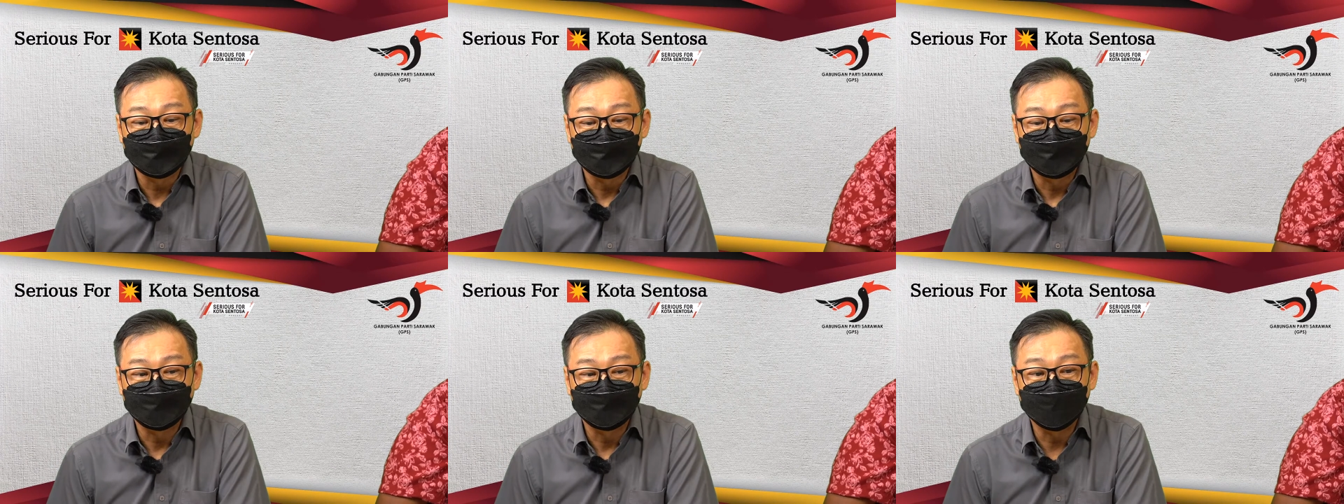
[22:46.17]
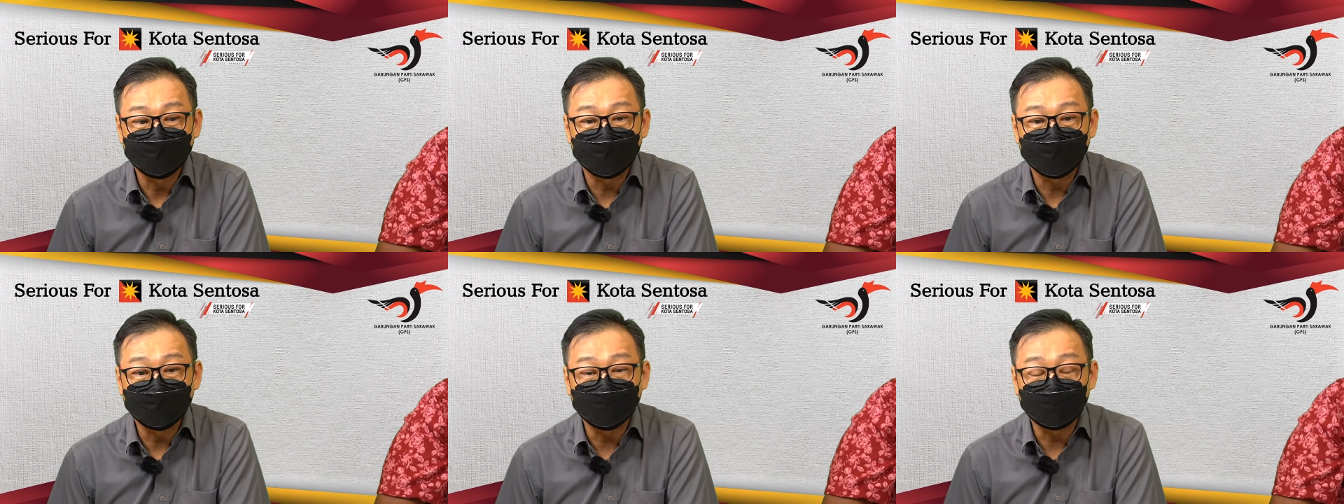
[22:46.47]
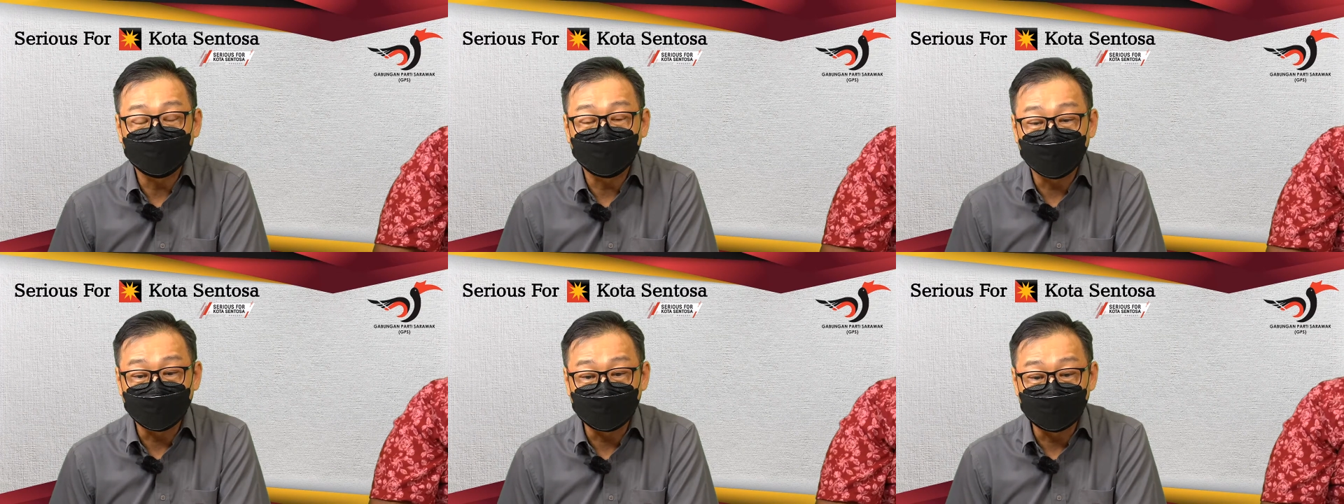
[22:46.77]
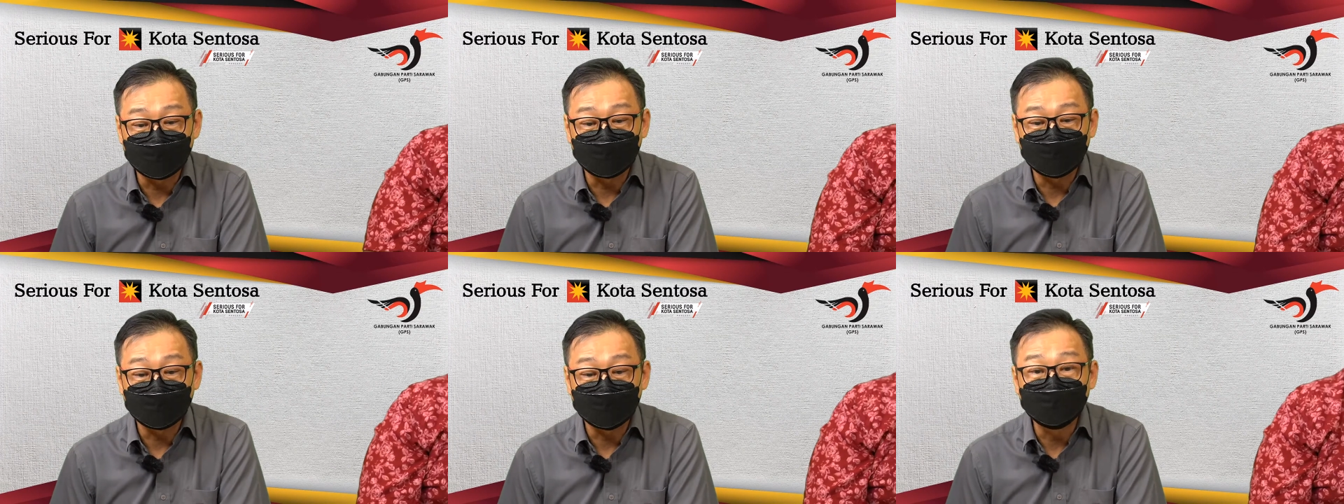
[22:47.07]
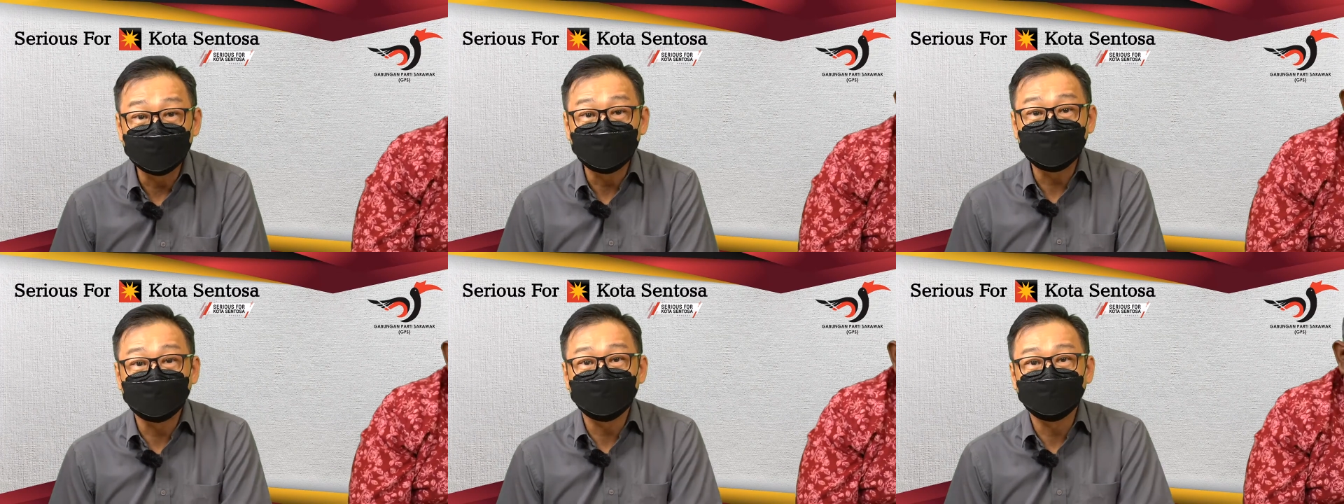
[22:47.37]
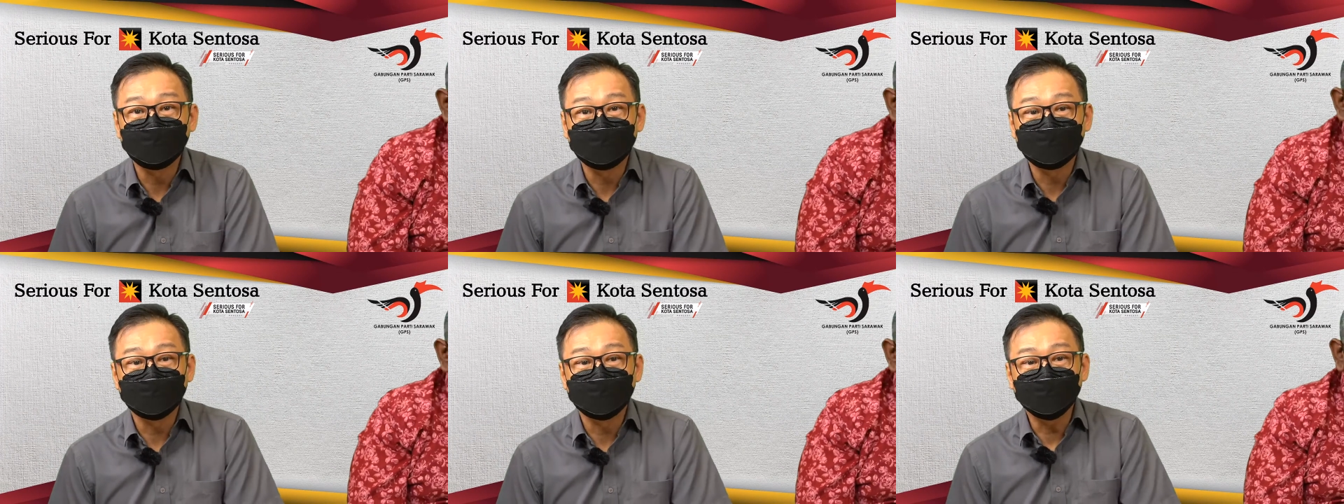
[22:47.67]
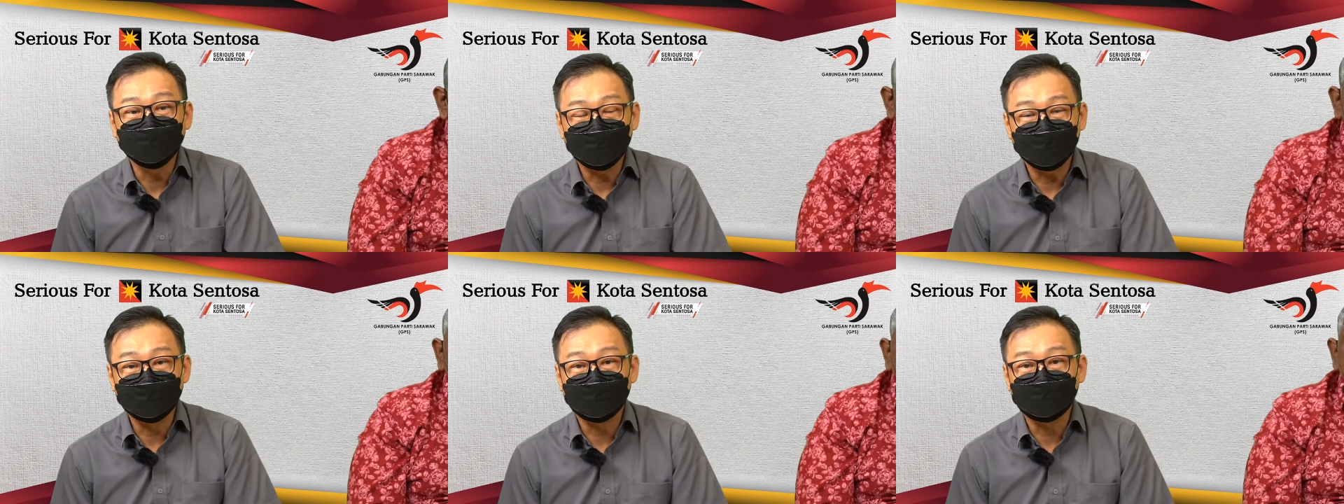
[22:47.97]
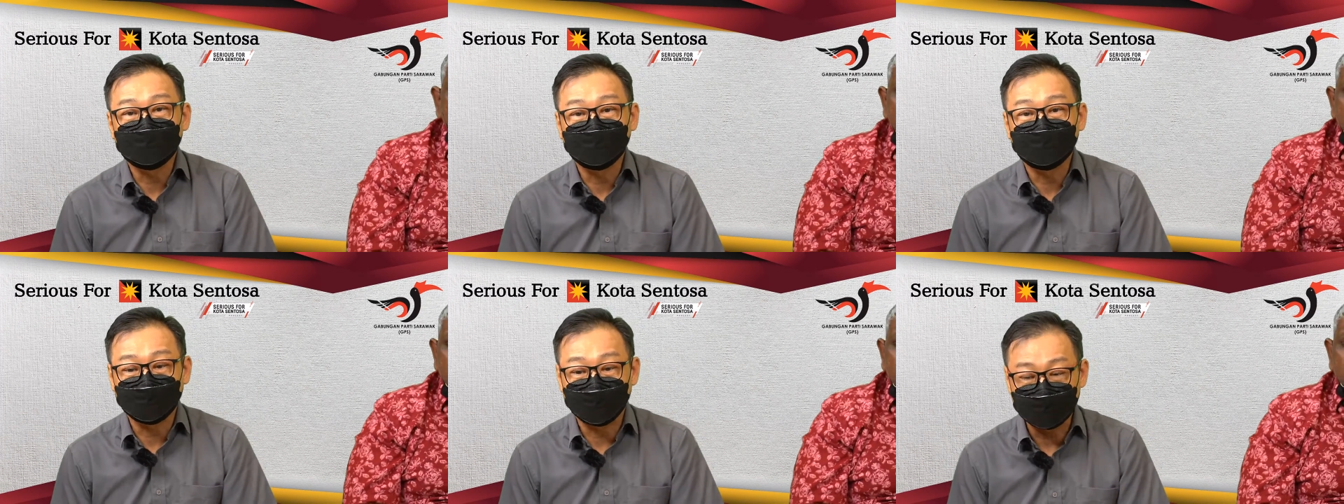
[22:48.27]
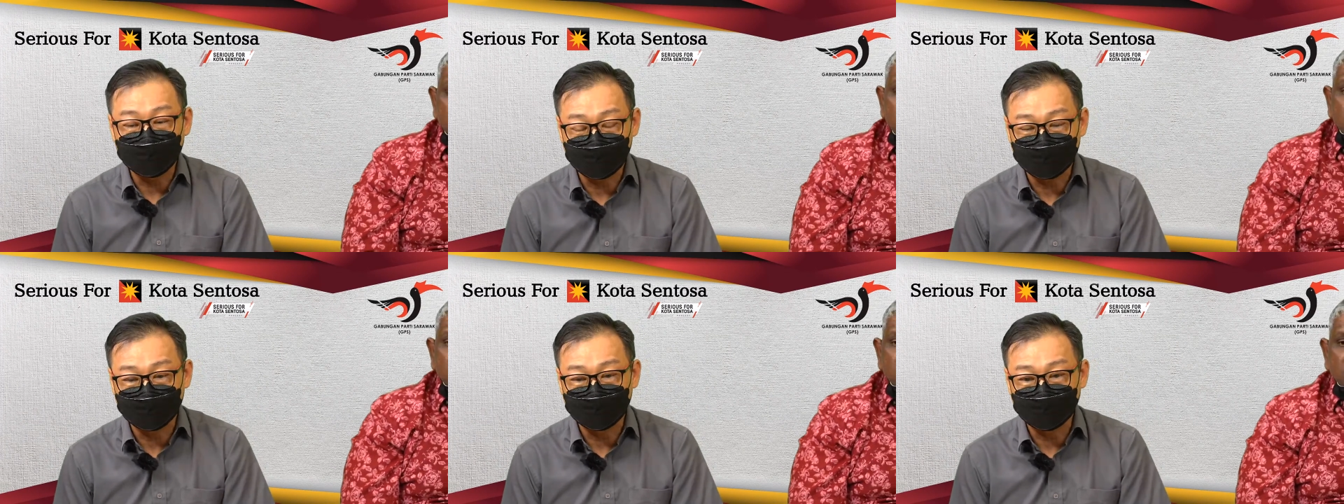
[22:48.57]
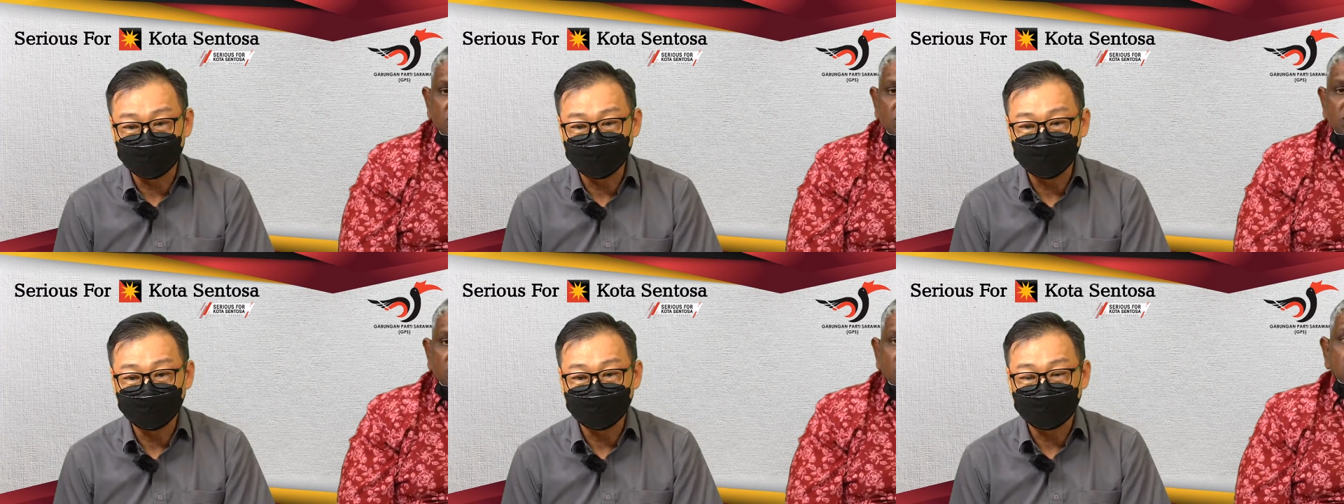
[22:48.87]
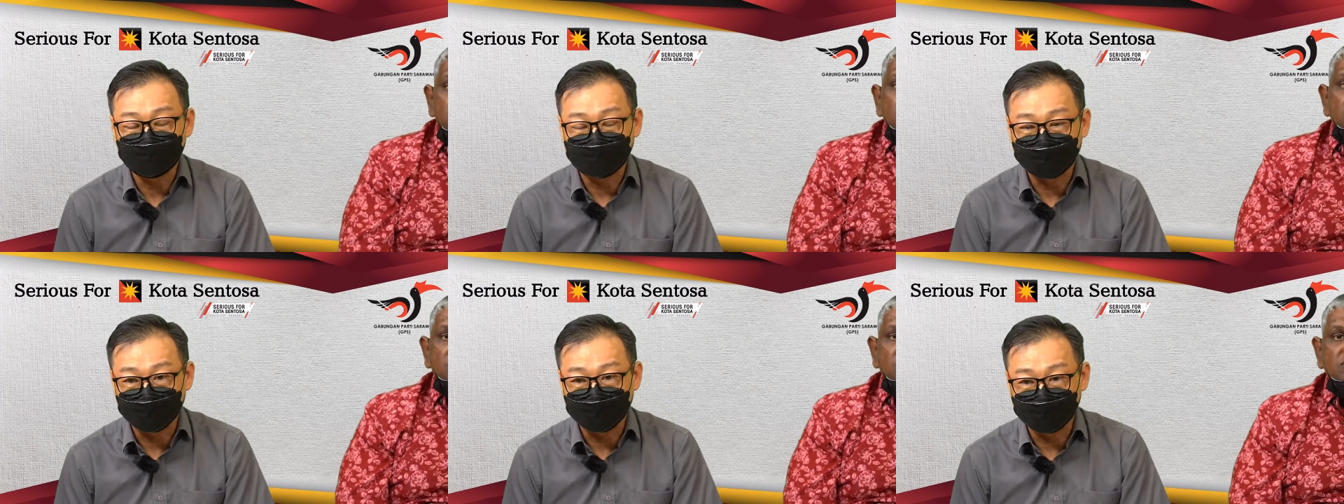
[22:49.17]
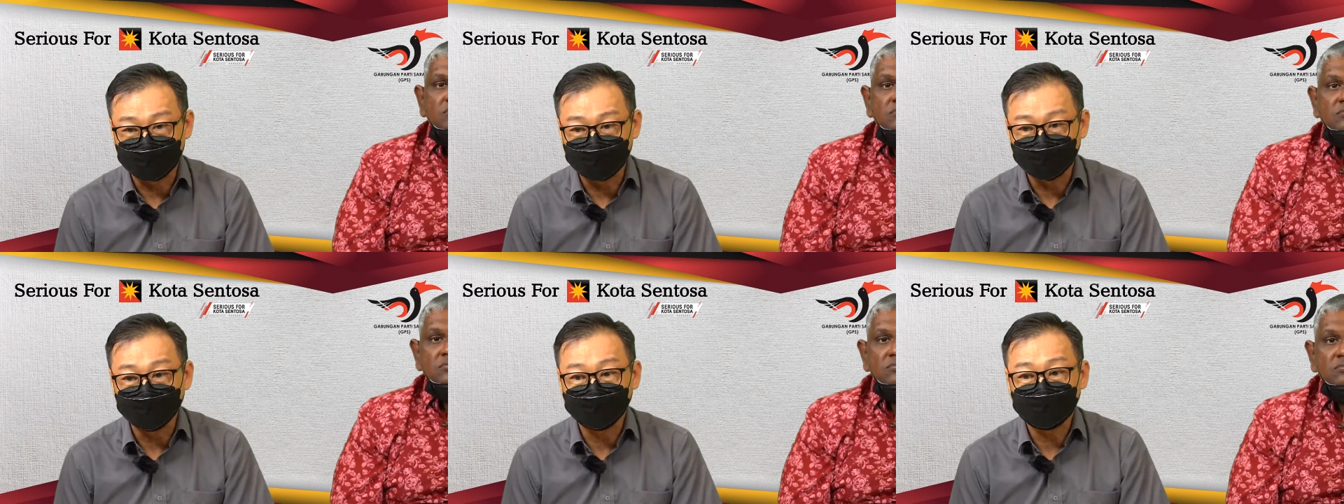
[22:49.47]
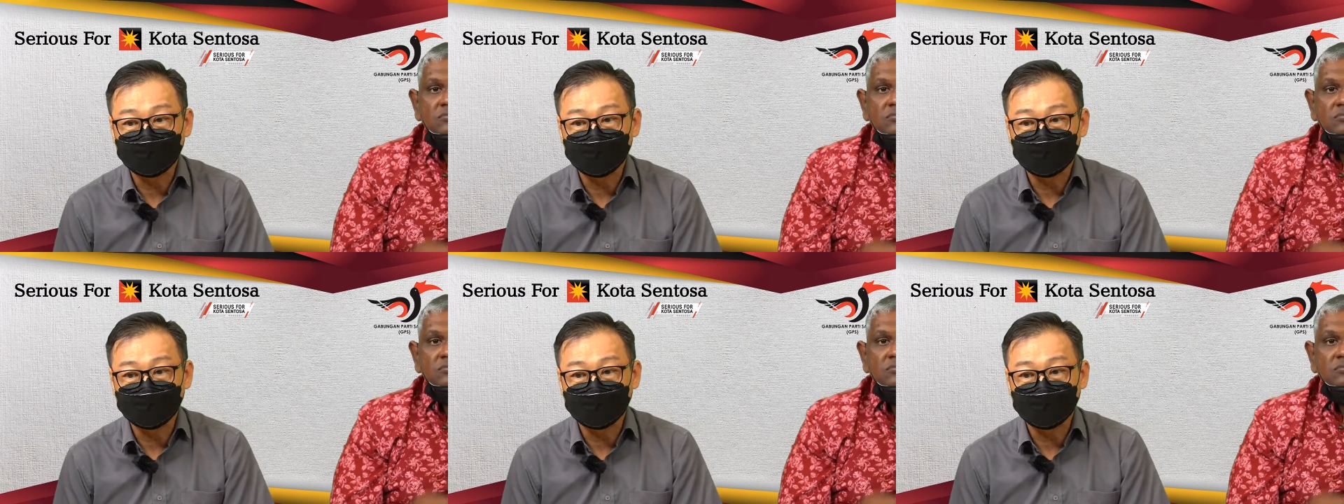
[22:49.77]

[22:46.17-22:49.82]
been educated into the international standard